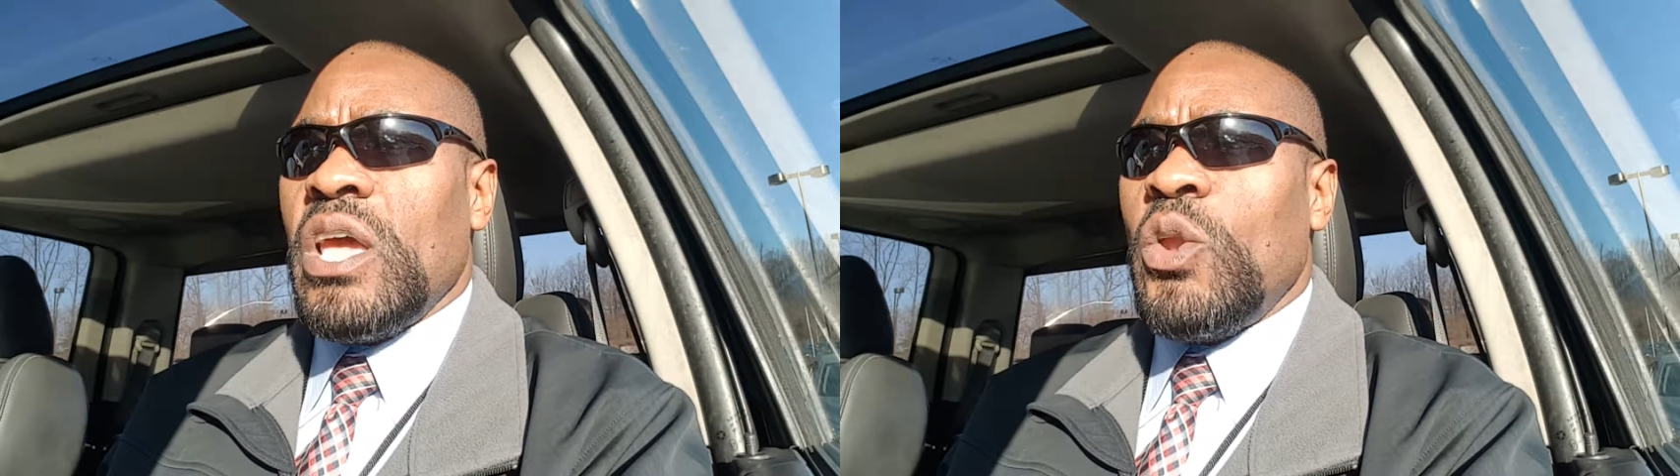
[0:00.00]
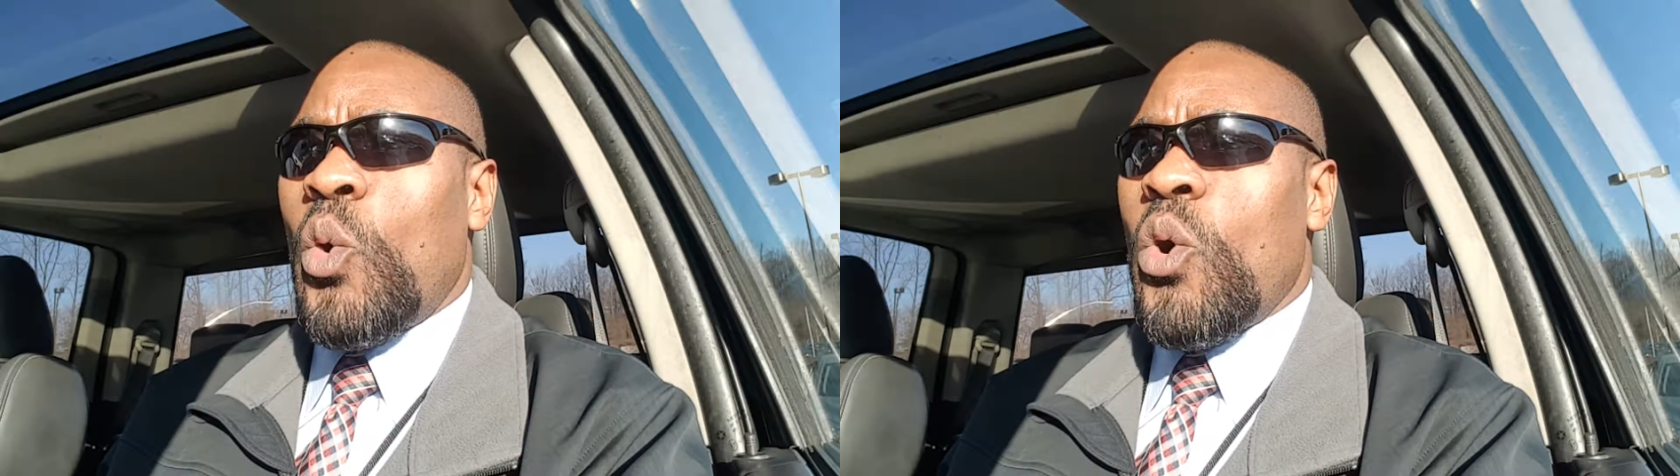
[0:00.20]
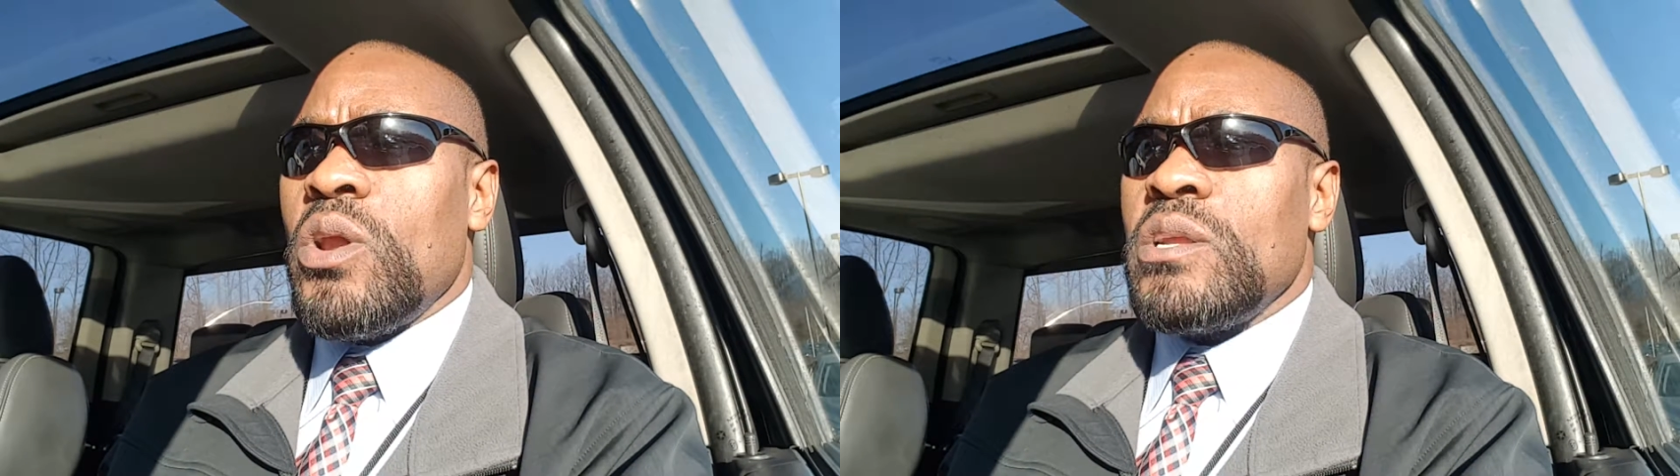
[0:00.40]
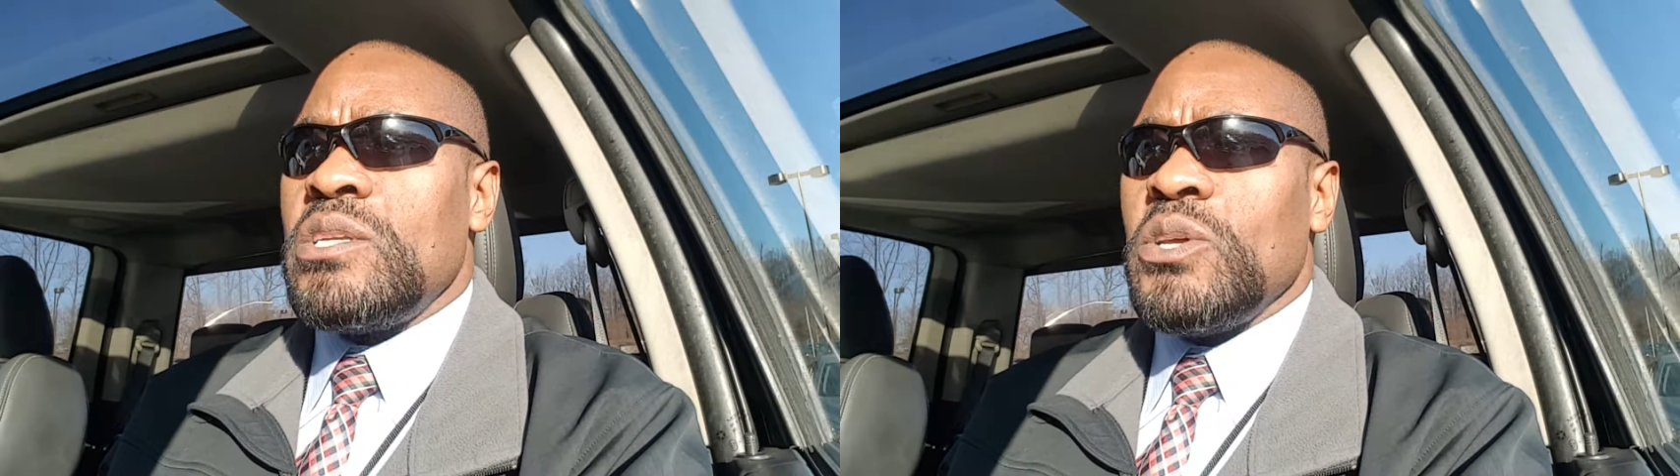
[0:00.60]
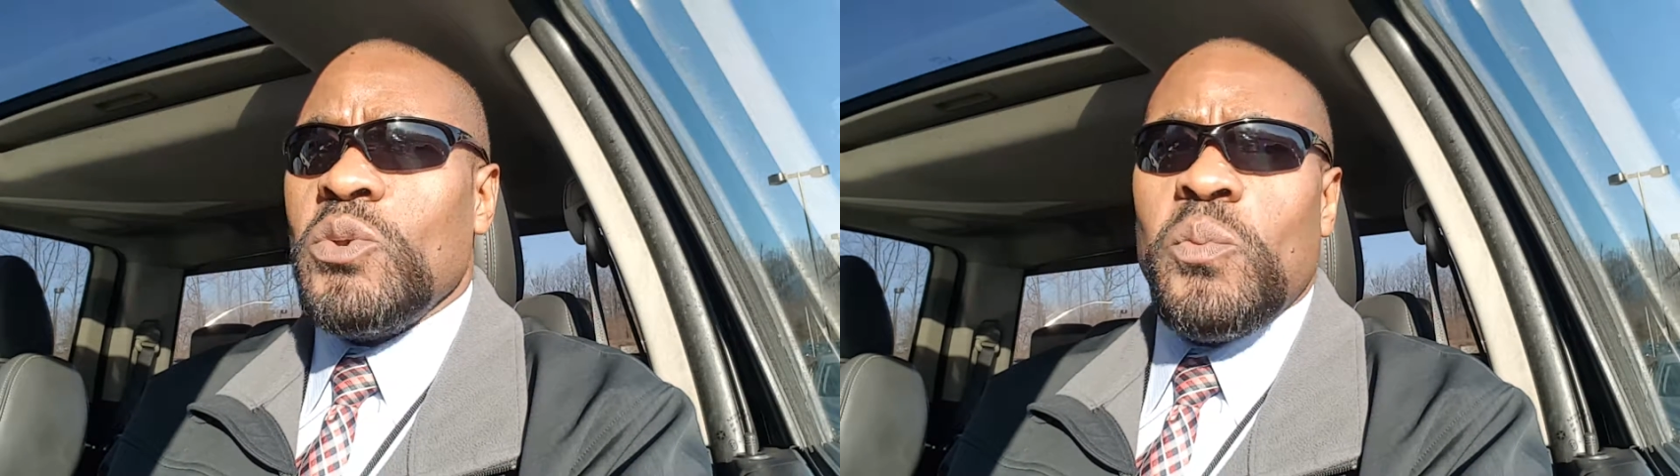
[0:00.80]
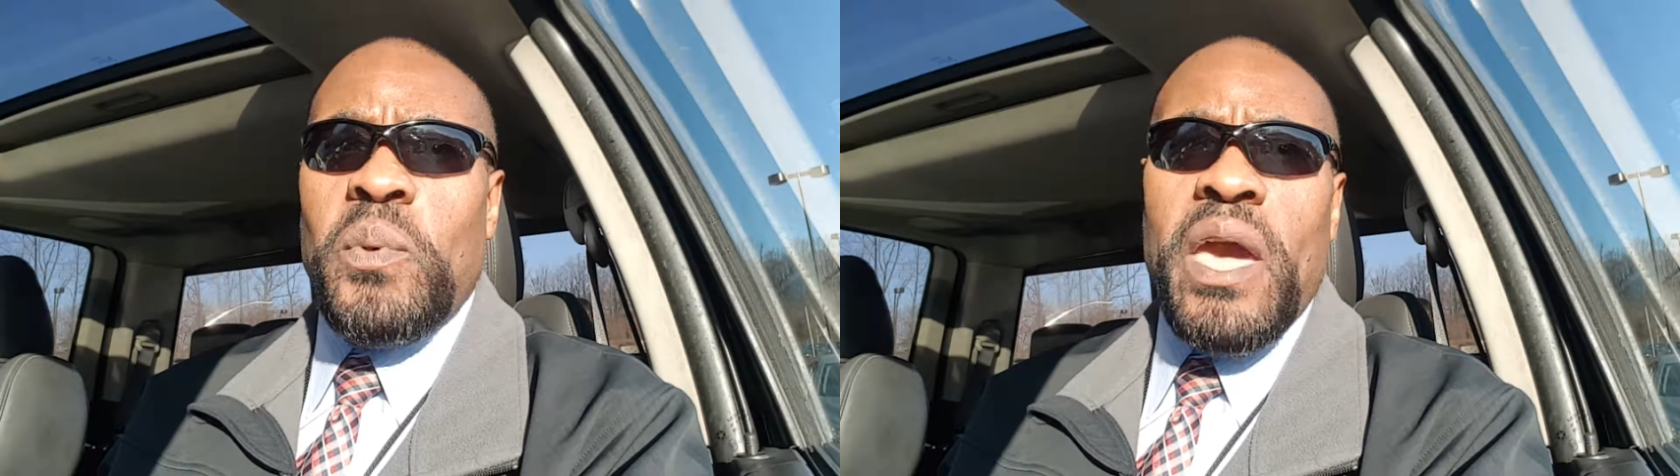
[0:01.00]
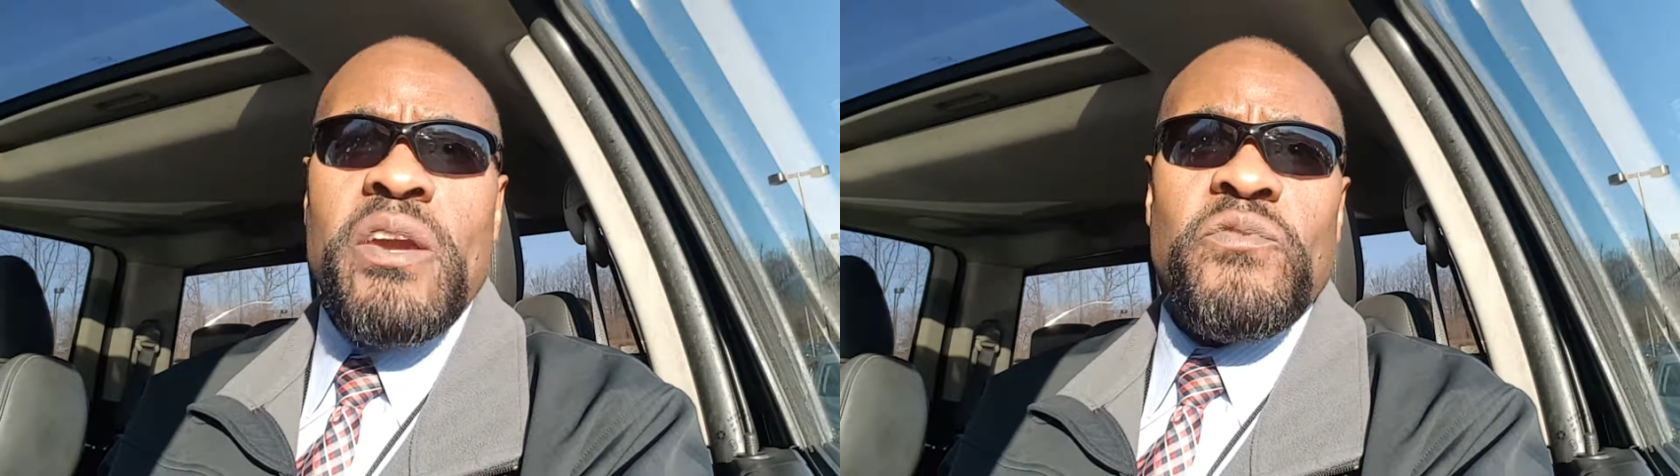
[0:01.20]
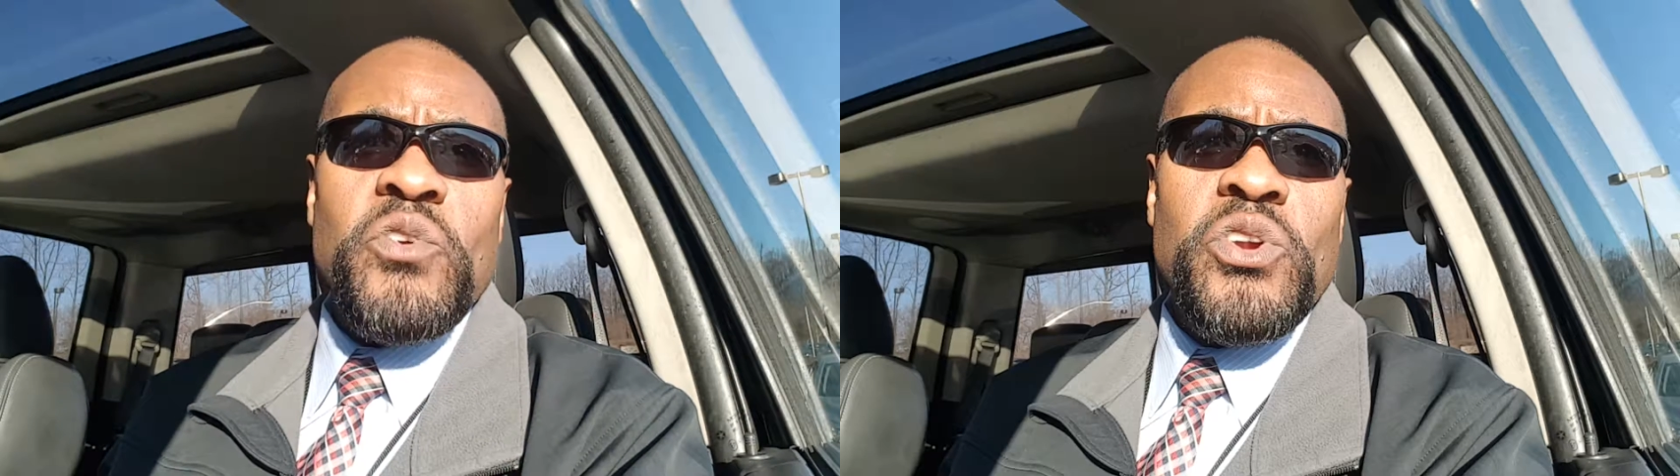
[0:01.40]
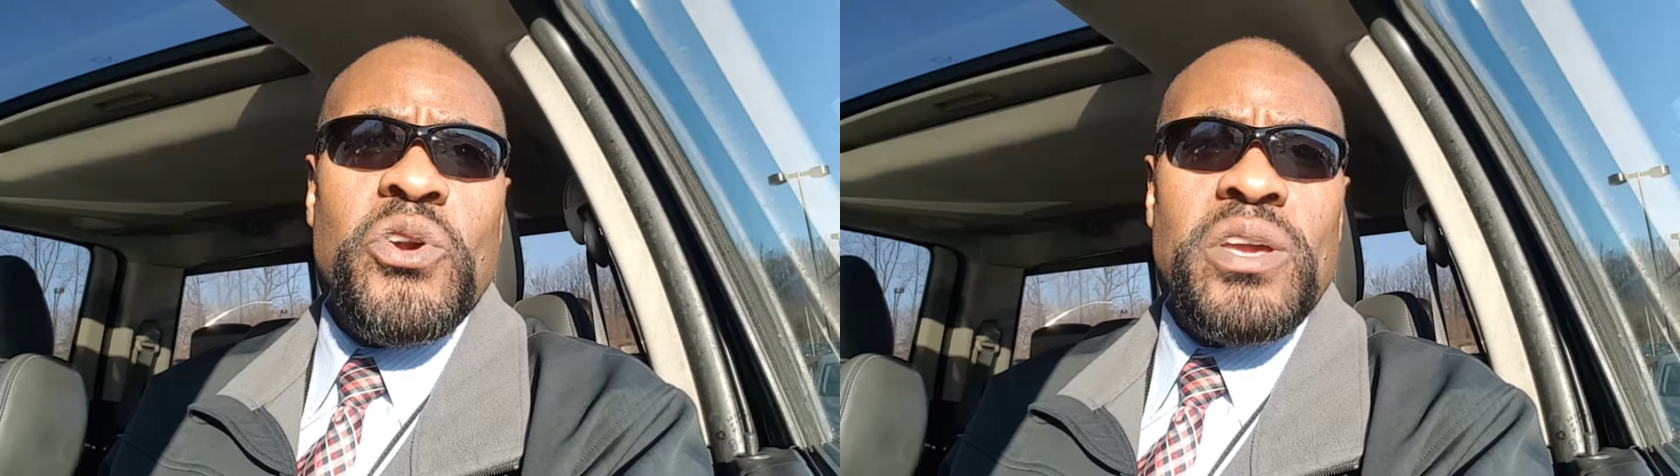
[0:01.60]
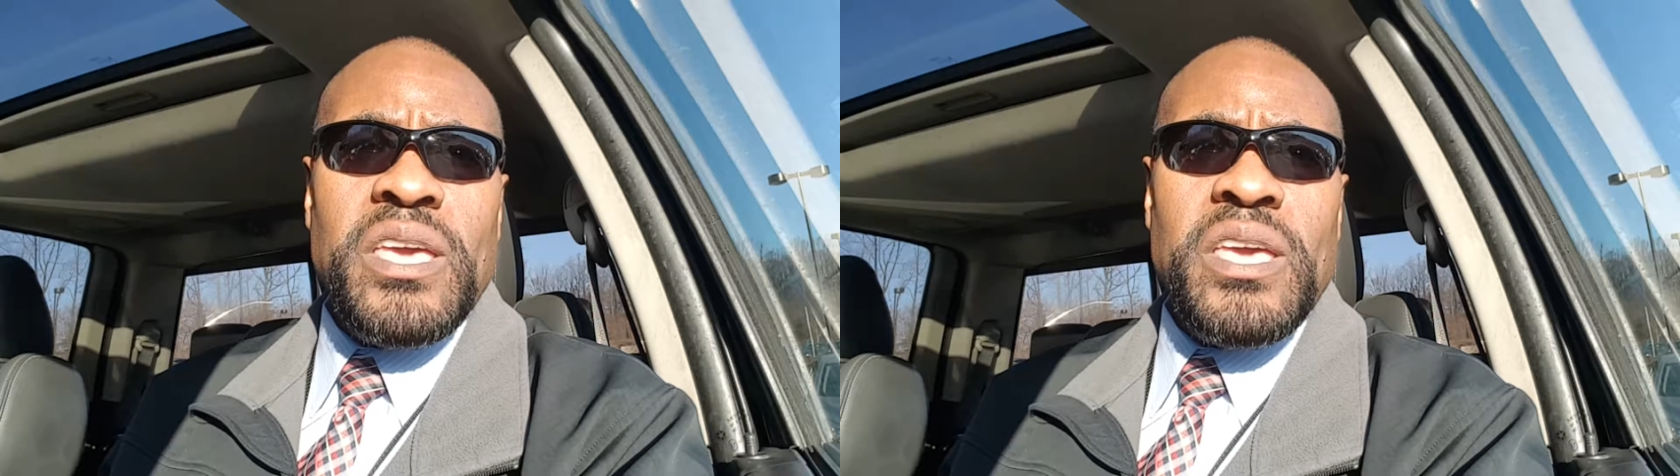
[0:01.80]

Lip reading: in order to pay for your